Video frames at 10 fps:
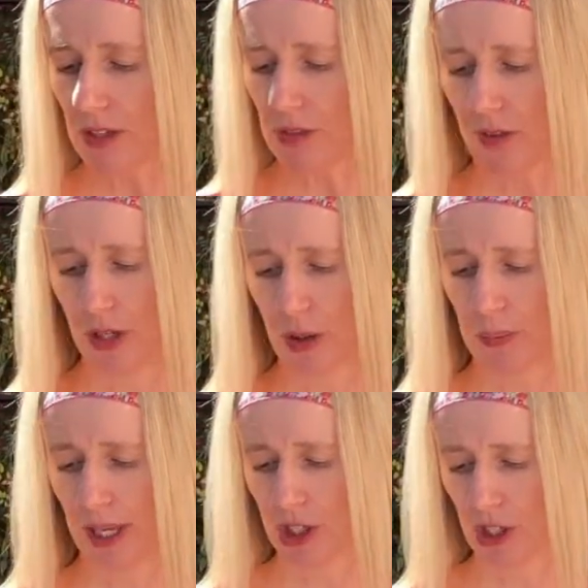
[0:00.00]
So then you'll
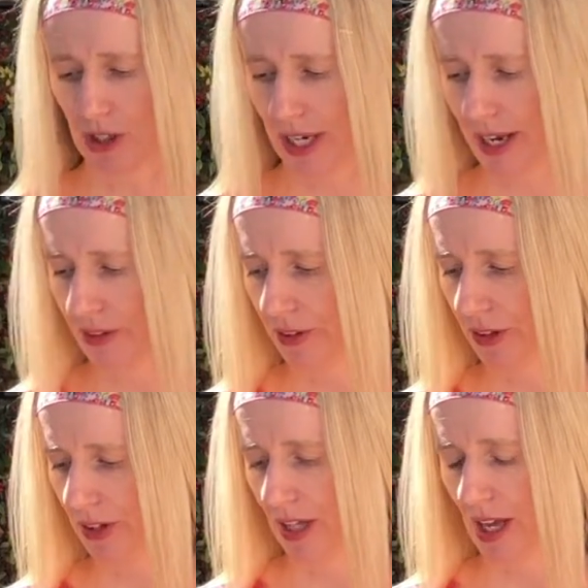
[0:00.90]
place your
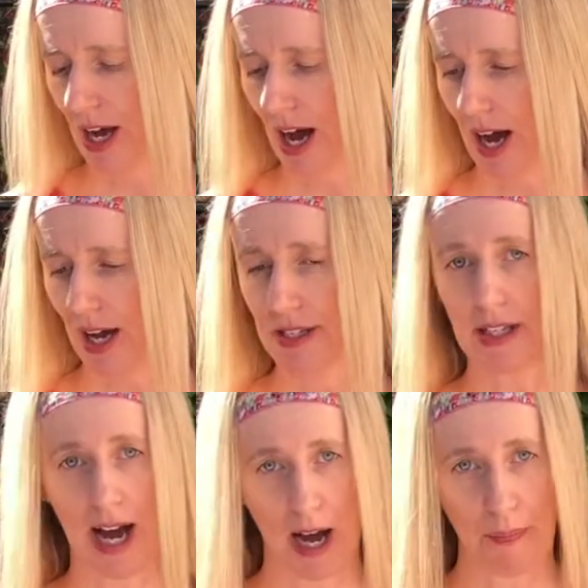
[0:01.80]
candle on
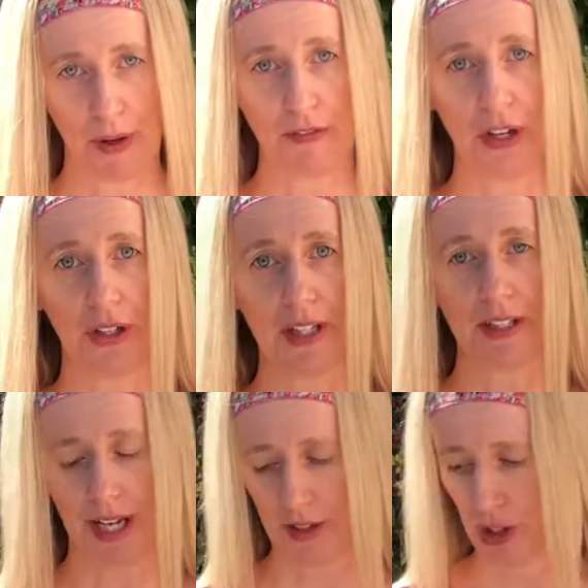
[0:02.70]
top of your
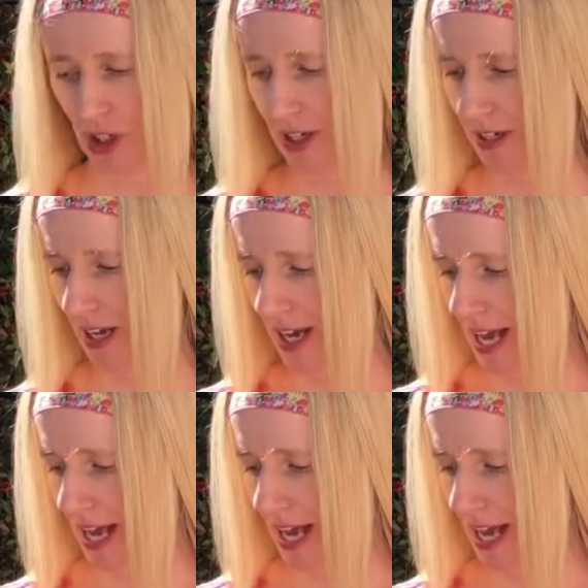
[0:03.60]
intention,